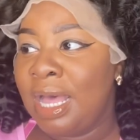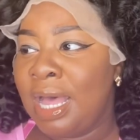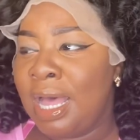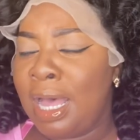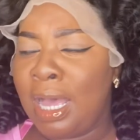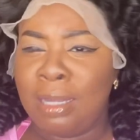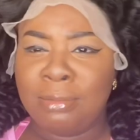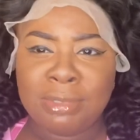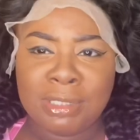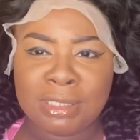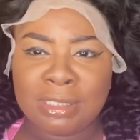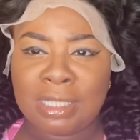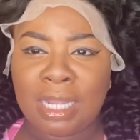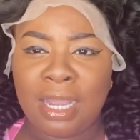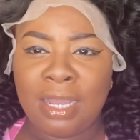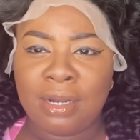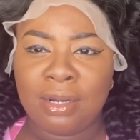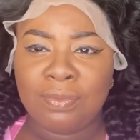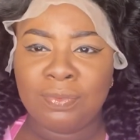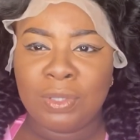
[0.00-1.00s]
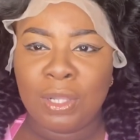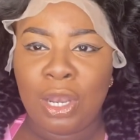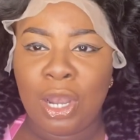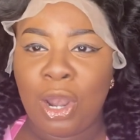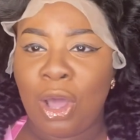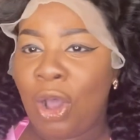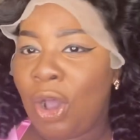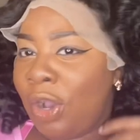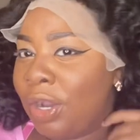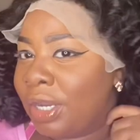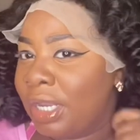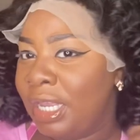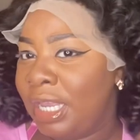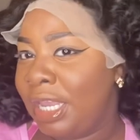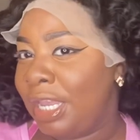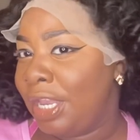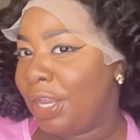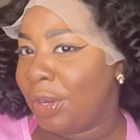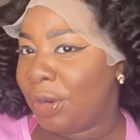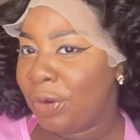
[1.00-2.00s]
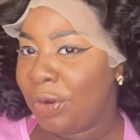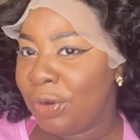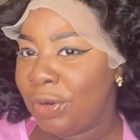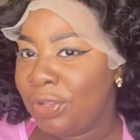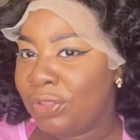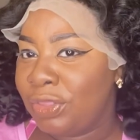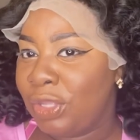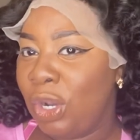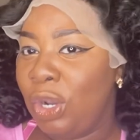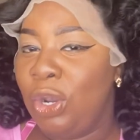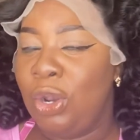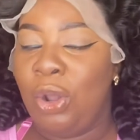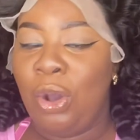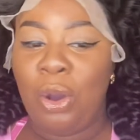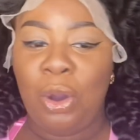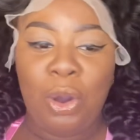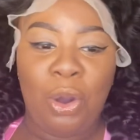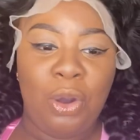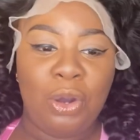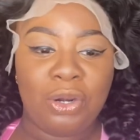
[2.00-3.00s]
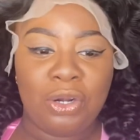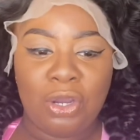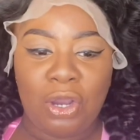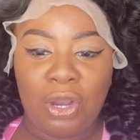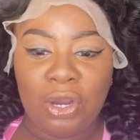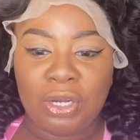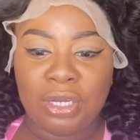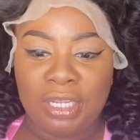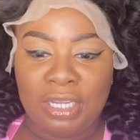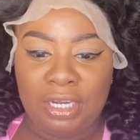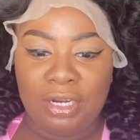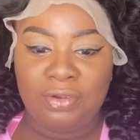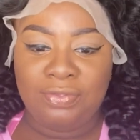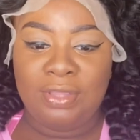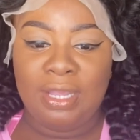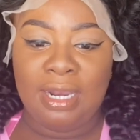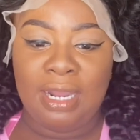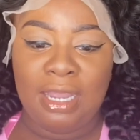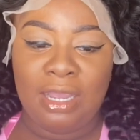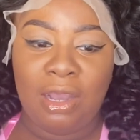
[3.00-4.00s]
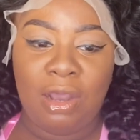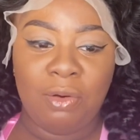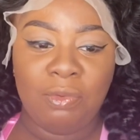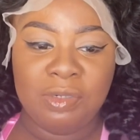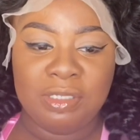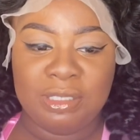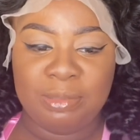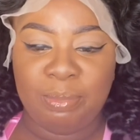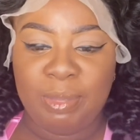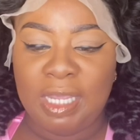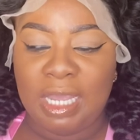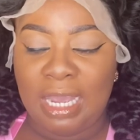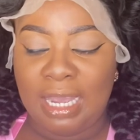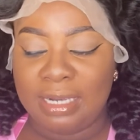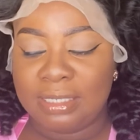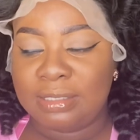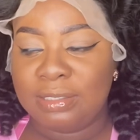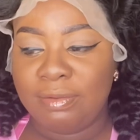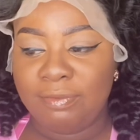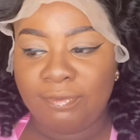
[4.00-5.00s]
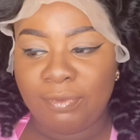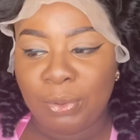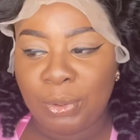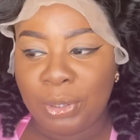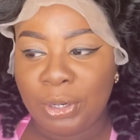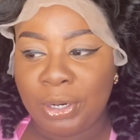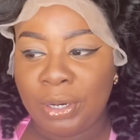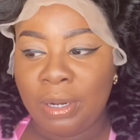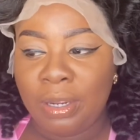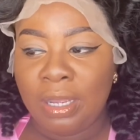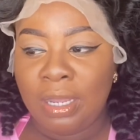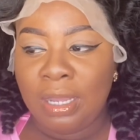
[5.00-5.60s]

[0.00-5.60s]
I'm just tired of the long hair, the long hair that I always be asking for.